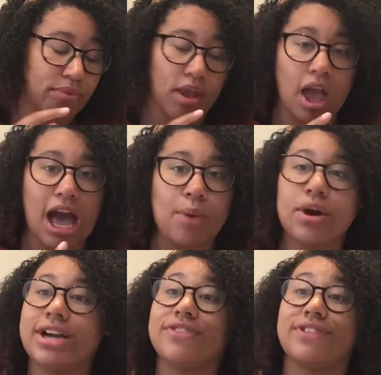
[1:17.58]
we're
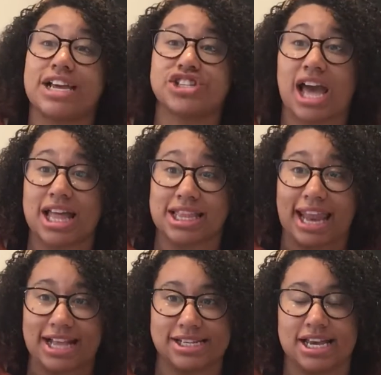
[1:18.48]
going to flashcard the
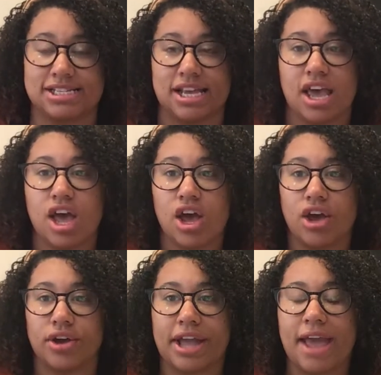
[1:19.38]
letters.
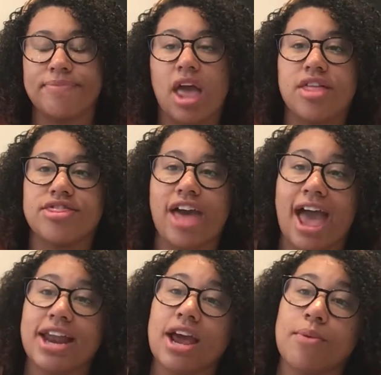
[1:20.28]
Okay,
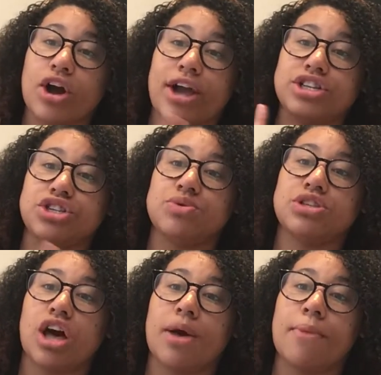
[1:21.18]
then we're going to do
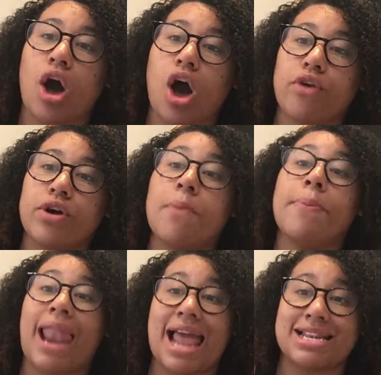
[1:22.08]
some oral
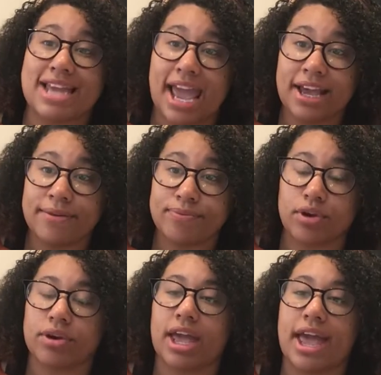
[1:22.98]
blending.
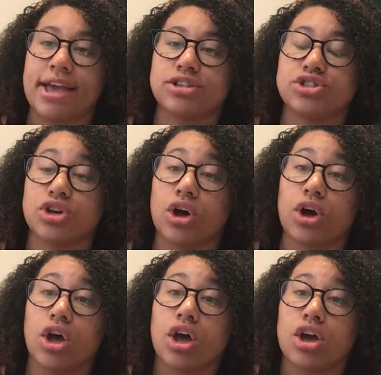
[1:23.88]
Okay,
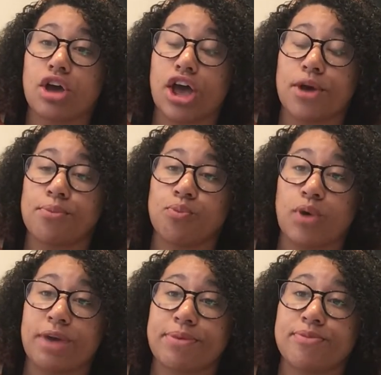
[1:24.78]
so
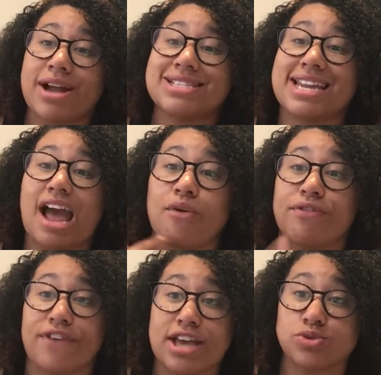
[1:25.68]
we've been practicing our
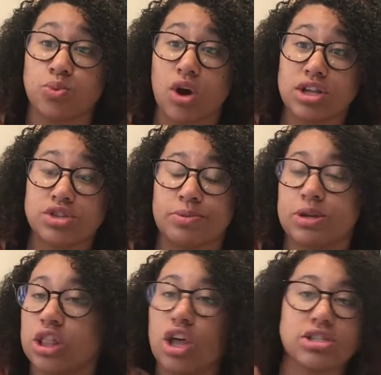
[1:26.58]
phase one, so we've
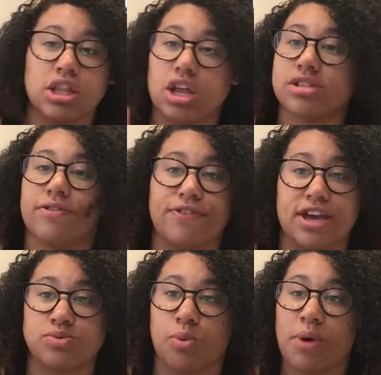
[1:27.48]
been doing lots and lots of
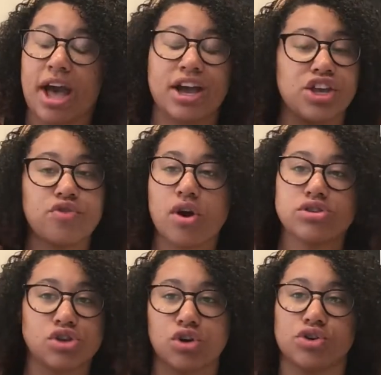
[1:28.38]
phase one work, and you're
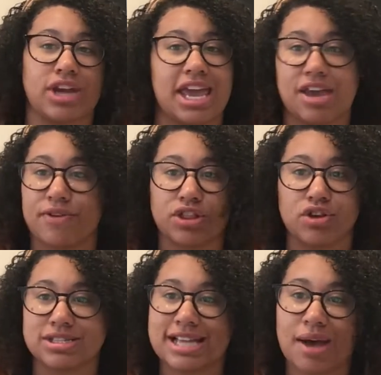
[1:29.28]
also good at hearing
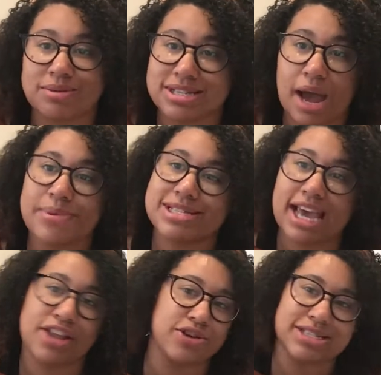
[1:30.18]
those sounds now and
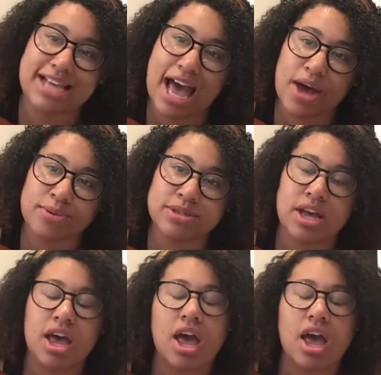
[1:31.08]
saying those sounds.